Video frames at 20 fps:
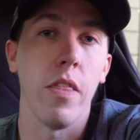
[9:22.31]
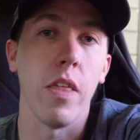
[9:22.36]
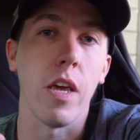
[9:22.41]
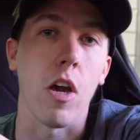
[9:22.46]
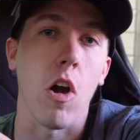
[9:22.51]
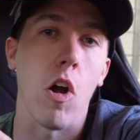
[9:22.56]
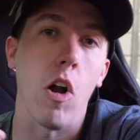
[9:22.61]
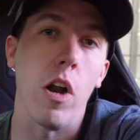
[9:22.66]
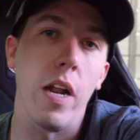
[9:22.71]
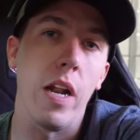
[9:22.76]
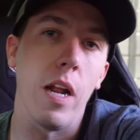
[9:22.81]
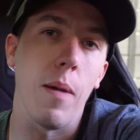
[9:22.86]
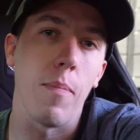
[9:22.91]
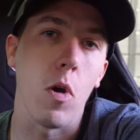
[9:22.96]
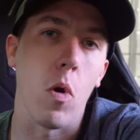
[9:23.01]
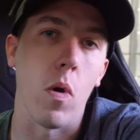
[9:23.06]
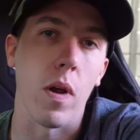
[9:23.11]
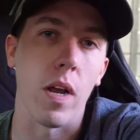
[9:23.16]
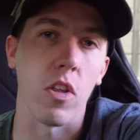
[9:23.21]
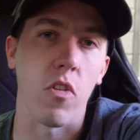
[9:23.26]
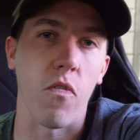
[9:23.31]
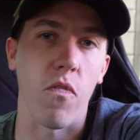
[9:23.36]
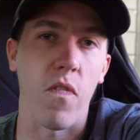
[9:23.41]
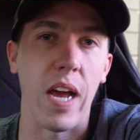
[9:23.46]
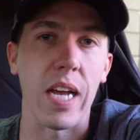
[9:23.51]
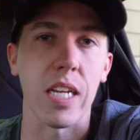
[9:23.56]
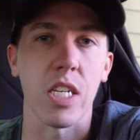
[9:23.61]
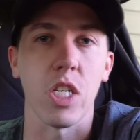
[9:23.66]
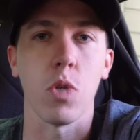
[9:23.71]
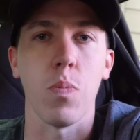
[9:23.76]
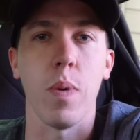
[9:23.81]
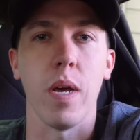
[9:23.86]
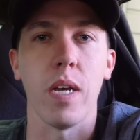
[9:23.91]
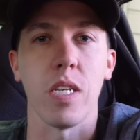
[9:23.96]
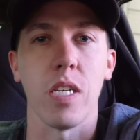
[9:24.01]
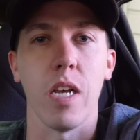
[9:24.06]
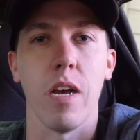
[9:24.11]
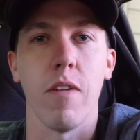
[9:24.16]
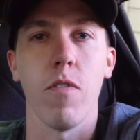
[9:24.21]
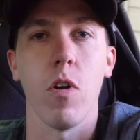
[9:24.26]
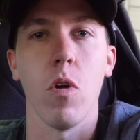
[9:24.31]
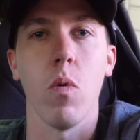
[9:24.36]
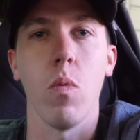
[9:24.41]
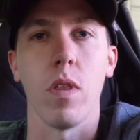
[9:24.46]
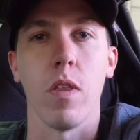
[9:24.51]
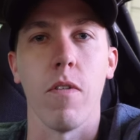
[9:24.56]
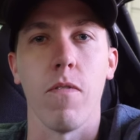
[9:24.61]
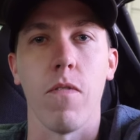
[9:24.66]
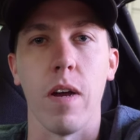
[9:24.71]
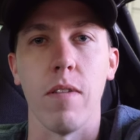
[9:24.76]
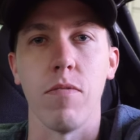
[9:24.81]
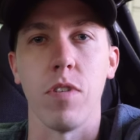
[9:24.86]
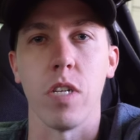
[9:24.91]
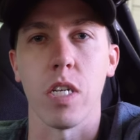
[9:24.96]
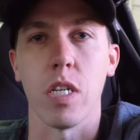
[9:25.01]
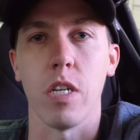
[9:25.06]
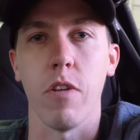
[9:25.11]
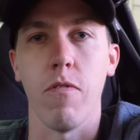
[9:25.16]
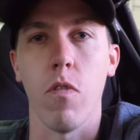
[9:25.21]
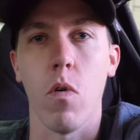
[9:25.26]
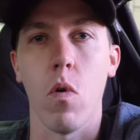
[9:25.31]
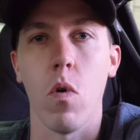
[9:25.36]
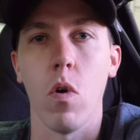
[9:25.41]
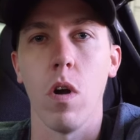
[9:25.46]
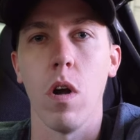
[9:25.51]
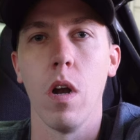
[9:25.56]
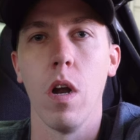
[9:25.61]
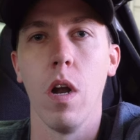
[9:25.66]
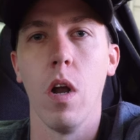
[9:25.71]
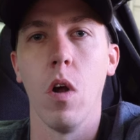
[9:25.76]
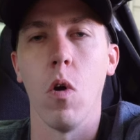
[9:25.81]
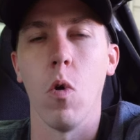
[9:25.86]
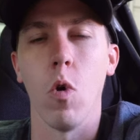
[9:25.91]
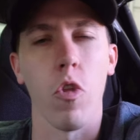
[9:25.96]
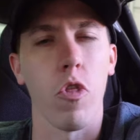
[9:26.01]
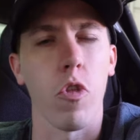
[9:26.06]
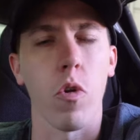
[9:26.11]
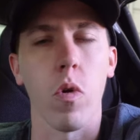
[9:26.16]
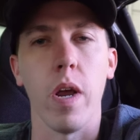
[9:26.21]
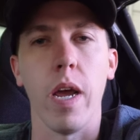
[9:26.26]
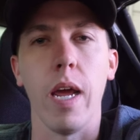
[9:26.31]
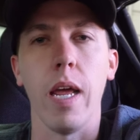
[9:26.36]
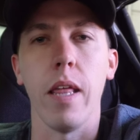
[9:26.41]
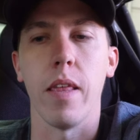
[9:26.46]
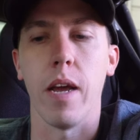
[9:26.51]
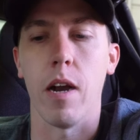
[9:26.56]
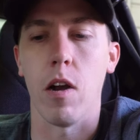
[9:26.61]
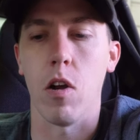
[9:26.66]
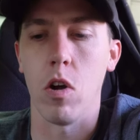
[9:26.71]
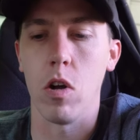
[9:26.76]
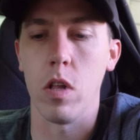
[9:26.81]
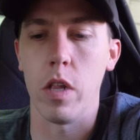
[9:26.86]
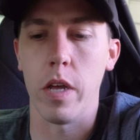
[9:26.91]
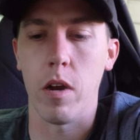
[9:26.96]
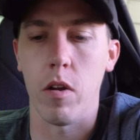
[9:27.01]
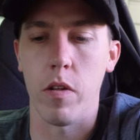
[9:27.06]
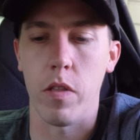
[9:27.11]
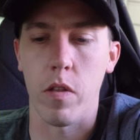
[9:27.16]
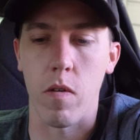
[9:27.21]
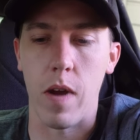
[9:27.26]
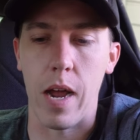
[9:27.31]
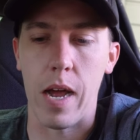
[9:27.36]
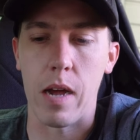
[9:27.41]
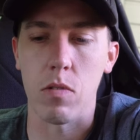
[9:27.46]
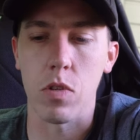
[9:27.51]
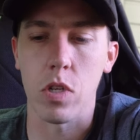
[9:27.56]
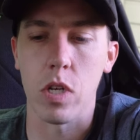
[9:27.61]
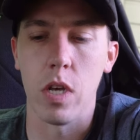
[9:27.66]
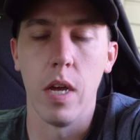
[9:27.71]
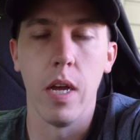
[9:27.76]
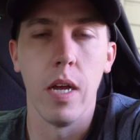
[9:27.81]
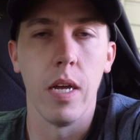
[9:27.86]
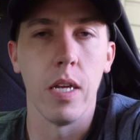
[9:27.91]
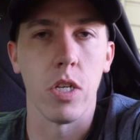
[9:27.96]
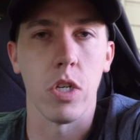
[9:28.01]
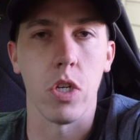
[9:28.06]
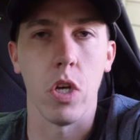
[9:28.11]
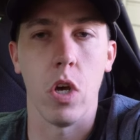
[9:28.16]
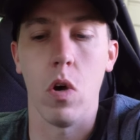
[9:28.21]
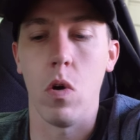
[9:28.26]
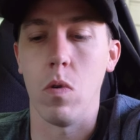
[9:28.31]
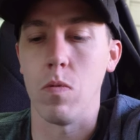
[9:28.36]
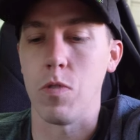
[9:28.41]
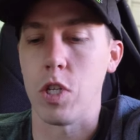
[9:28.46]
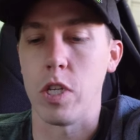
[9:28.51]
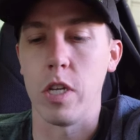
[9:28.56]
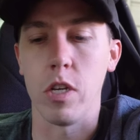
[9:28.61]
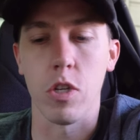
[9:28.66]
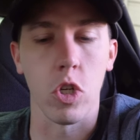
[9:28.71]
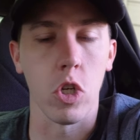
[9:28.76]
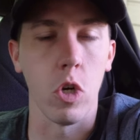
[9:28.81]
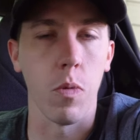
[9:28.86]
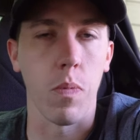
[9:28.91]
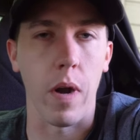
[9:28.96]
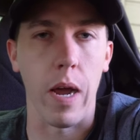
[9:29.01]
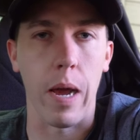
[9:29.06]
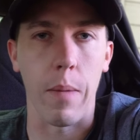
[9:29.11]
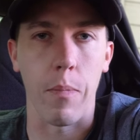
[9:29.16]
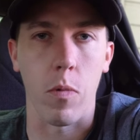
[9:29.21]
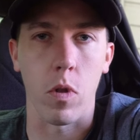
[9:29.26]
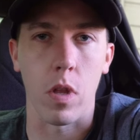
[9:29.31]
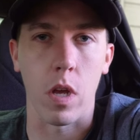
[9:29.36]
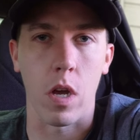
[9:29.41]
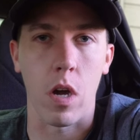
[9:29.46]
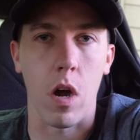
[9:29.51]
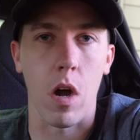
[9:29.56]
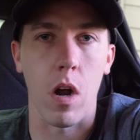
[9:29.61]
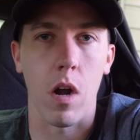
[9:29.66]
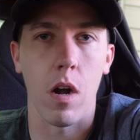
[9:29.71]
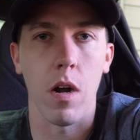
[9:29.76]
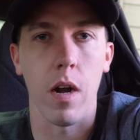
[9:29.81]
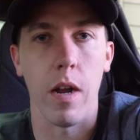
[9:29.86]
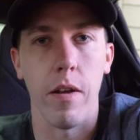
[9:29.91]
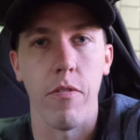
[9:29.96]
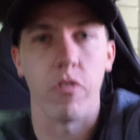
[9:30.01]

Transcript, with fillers: The car ended up going its fastest pass ever with the 564 or 3 there earlier in the rounds. So still super happy with the car.